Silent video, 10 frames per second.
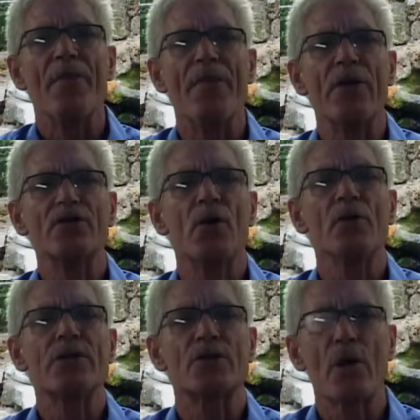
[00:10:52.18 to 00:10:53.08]
there's
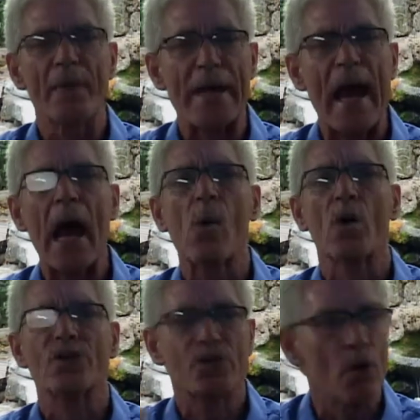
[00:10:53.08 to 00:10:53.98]
only so many
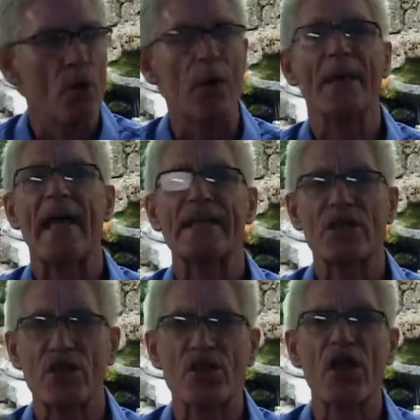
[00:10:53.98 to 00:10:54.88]
hours, so let's
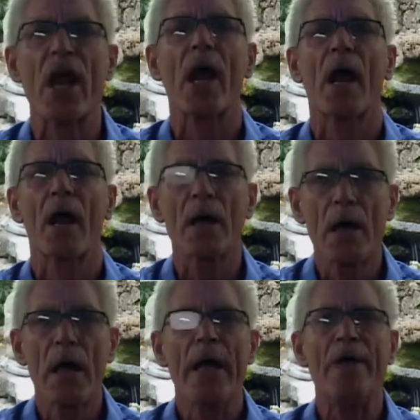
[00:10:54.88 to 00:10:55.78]
share
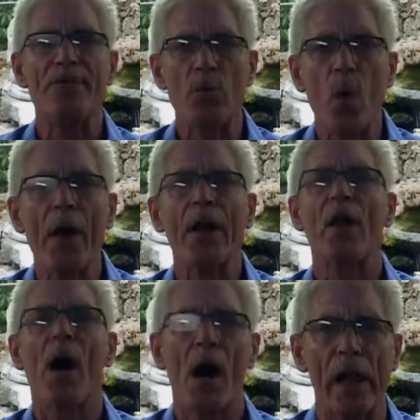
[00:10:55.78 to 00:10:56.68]
if you want to
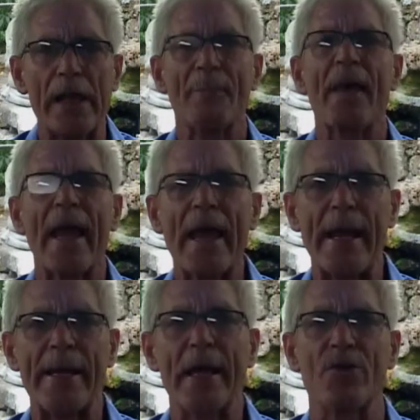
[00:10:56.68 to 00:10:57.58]
call it
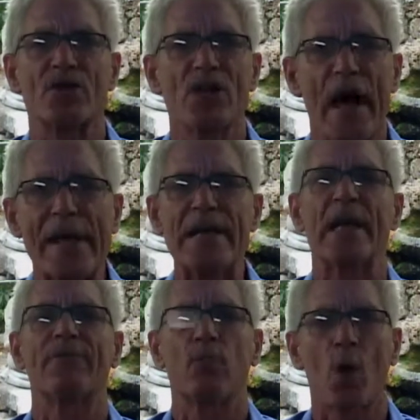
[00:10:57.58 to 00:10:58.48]
pain and there's not
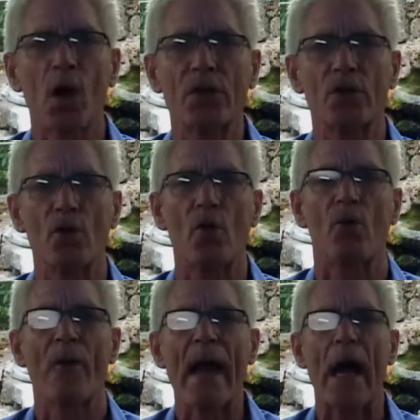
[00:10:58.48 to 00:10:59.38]
enough work to
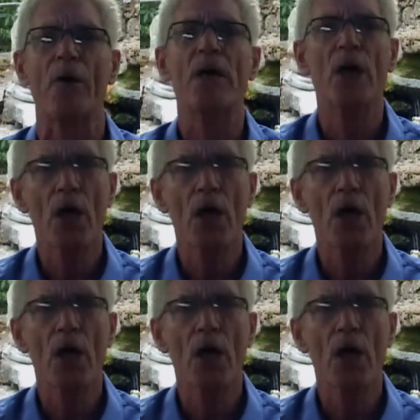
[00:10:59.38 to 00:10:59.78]
go around,